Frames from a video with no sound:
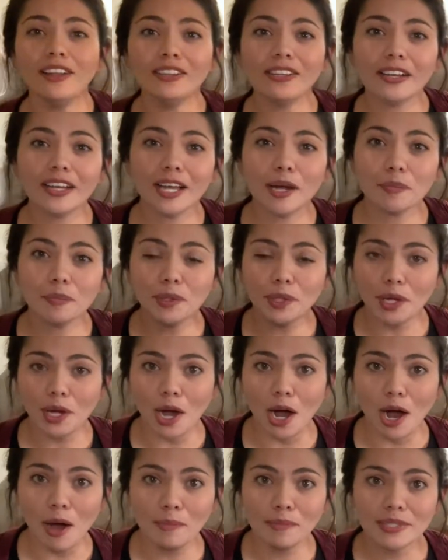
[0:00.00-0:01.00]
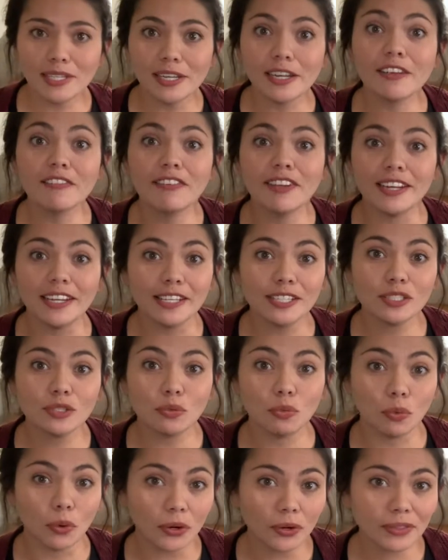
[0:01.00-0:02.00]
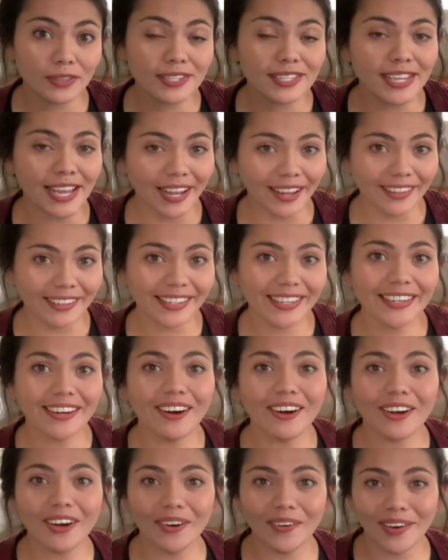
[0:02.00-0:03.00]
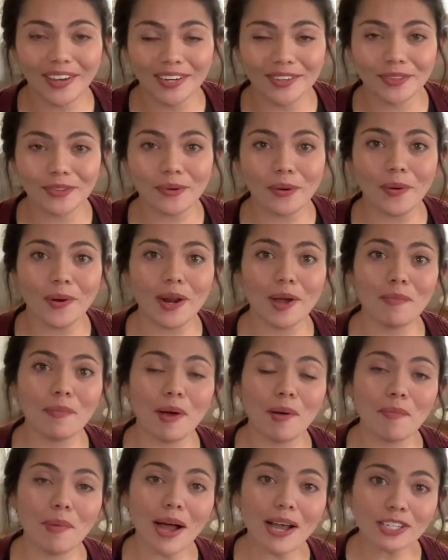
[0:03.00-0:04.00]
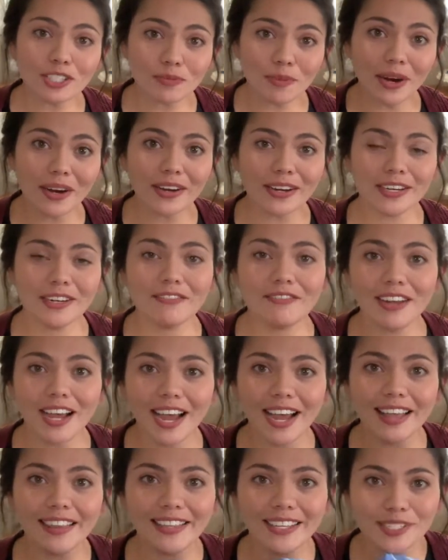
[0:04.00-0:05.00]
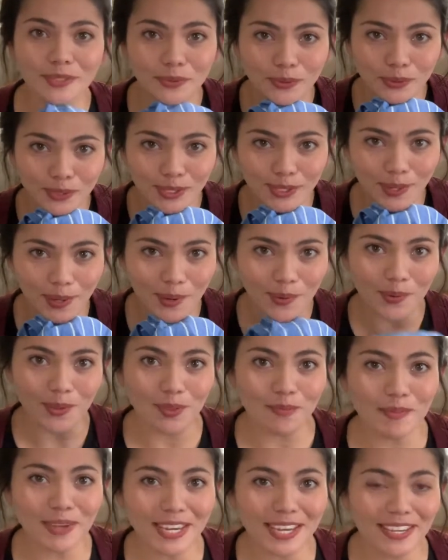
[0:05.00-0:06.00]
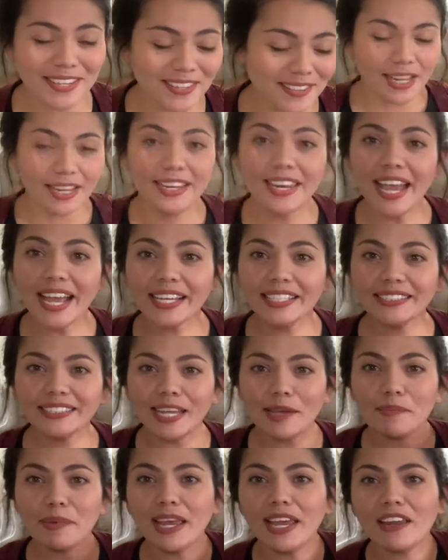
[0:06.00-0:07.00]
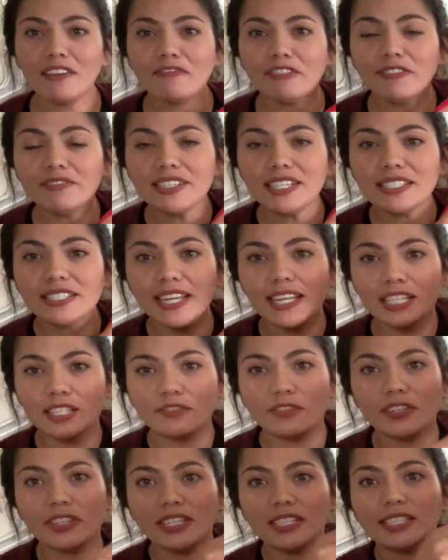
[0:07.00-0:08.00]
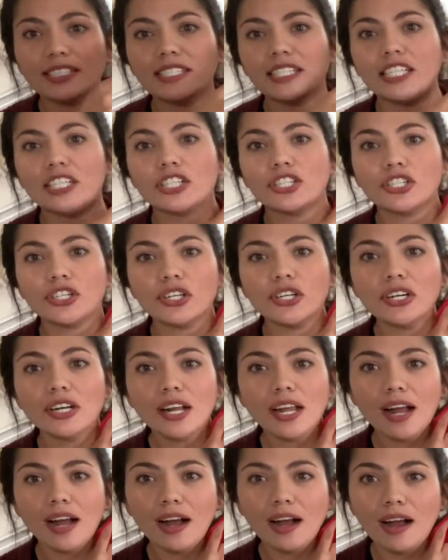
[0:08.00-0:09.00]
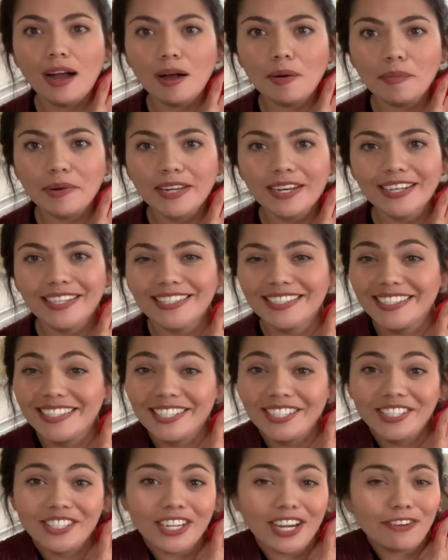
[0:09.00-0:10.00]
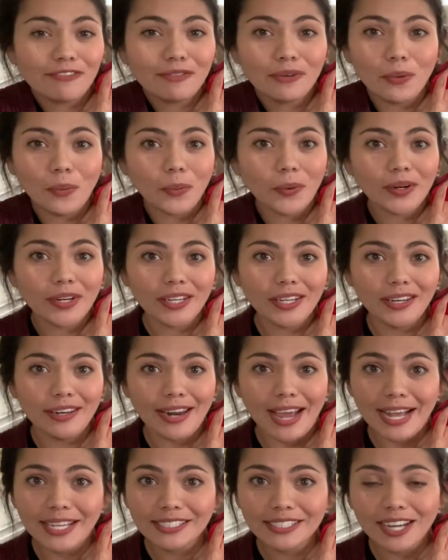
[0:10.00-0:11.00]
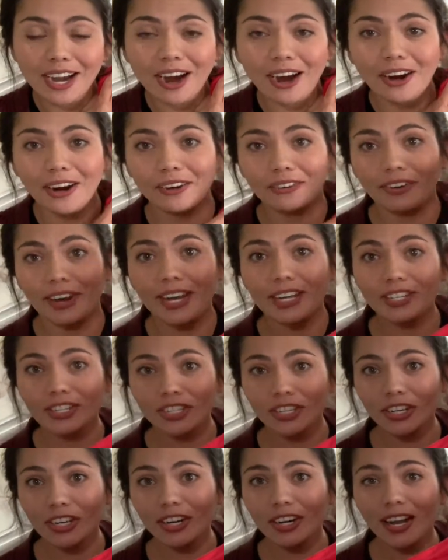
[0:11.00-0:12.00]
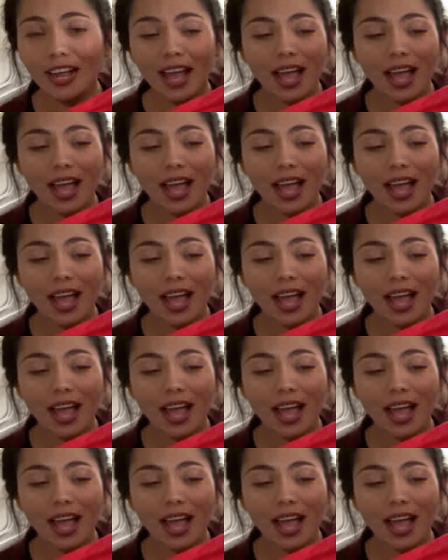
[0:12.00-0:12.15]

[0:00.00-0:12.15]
look up the comps, and if it is worth selling, I'll go ahead and throw it up on Poshmark, and if not, this will stay with me. Next, I paid 50 cents for this t-shirt. It is this Jeff Gordon NASCAR race shirt.